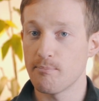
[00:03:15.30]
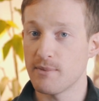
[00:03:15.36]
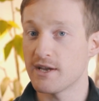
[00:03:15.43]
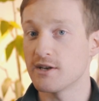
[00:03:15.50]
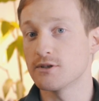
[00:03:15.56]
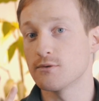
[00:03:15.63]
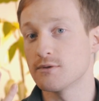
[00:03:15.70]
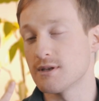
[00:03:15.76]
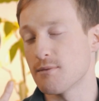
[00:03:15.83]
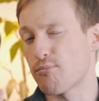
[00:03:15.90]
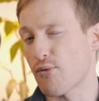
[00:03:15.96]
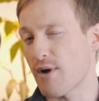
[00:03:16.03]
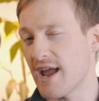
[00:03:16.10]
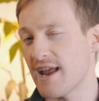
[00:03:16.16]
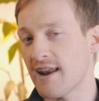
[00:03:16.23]
because it was a
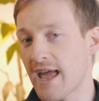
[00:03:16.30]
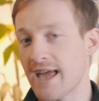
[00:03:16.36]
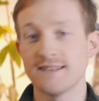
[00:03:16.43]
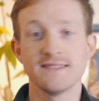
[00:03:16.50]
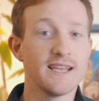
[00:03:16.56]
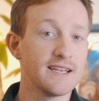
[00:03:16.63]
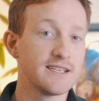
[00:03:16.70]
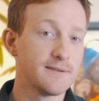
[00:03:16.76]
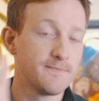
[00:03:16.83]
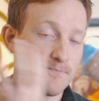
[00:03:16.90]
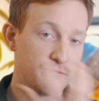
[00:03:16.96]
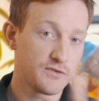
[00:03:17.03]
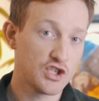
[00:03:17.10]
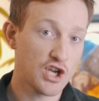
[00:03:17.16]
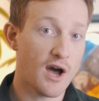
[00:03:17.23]
brand asset
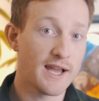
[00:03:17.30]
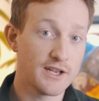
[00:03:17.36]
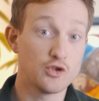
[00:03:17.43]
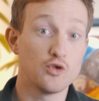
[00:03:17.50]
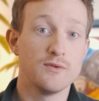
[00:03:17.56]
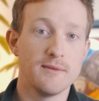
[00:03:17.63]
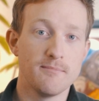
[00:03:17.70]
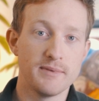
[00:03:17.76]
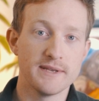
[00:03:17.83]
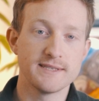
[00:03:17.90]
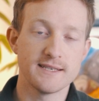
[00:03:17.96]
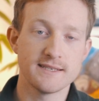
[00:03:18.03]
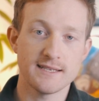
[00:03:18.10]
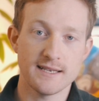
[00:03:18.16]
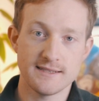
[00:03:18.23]
tied to the
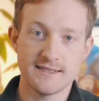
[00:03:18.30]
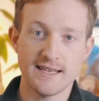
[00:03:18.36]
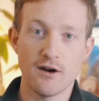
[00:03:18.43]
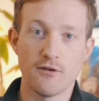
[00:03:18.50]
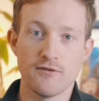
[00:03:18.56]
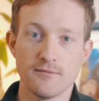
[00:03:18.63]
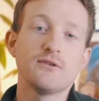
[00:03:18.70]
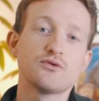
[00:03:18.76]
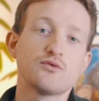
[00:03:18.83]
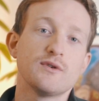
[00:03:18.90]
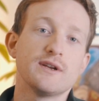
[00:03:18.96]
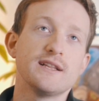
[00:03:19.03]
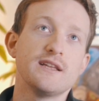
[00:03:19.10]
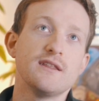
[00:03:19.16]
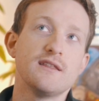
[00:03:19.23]
business itself. That was
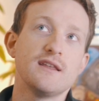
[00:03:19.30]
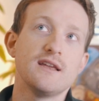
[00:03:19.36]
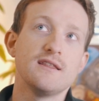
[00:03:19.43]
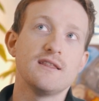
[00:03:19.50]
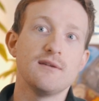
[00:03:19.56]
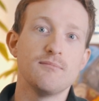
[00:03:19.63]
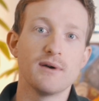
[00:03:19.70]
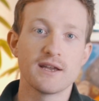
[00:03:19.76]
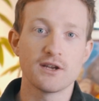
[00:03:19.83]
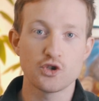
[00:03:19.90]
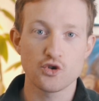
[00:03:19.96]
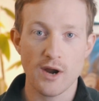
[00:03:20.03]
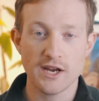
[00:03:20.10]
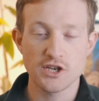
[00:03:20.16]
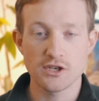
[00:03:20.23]
really the big
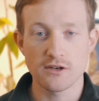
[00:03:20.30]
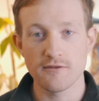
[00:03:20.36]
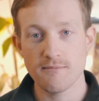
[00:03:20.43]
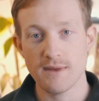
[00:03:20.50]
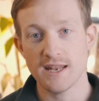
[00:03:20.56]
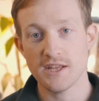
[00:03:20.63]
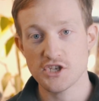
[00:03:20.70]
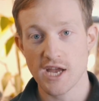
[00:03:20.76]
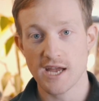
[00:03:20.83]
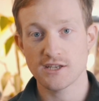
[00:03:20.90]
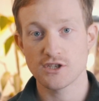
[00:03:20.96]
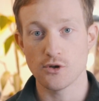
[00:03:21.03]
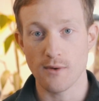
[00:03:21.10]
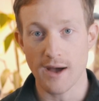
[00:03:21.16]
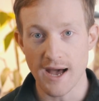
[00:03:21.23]
attraction of
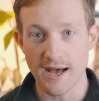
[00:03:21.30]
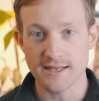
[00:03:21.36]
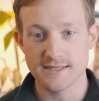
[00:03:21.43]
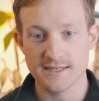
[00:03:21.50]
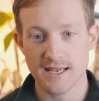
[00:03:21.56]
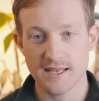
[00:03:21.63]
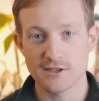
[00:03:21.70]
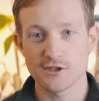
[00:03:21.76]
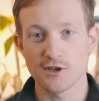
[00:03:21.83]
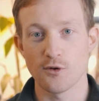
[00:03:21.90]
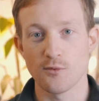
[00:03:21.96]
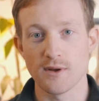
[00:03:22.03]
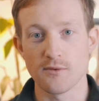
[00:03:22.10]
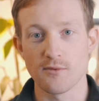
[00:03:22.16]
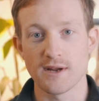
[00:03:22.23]
ManyChat to us. And so
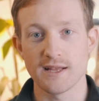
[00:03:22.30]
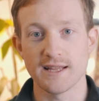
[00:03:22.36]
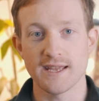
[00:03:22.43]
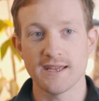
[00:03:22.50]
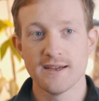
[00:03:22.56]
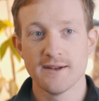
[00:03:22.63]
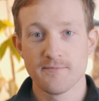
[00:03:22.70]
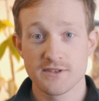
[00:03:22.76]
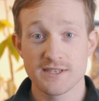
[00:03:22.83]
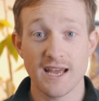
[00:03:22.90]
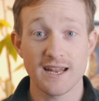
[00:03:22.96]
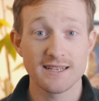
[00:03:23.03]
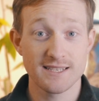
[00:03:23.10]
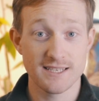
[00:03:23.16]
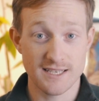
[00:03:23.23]
we really
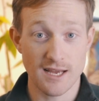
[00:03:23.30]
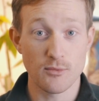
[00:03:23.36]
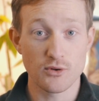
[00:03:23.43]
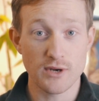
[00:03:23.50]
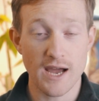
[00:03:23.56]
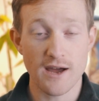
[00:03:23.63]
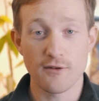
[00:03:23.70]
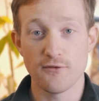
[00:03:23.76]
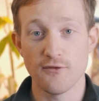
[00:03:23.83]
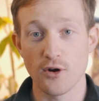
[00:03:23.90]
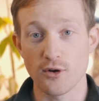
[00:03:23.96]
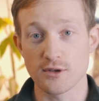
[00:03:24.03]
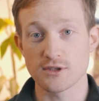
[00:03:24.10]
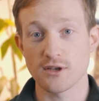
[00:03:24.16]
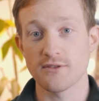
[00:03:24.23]
started to double down and
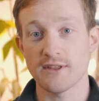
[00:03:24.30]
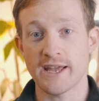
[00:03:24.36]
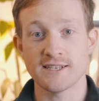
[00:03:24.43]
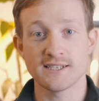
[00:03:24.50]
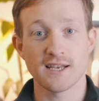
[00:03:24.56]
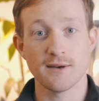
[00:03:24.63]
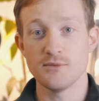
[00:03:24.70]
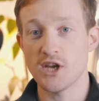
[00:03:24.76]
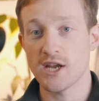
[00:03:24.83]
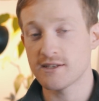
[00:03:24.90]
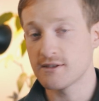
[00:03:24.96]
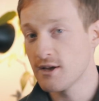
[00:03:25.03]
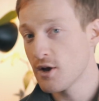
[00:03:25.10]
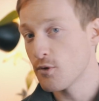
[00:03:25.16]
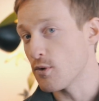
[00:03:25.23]
focus on that
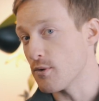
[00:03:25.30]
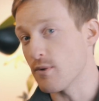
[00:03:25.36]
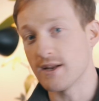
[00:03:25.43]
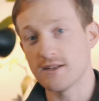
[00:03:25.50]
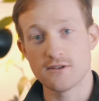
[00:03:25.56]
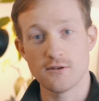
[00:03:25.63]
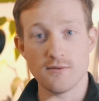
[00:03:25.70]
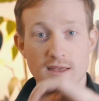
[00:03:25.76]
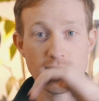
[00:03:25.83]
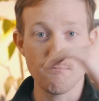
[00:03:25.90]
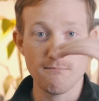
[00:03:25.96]
subject. We went to the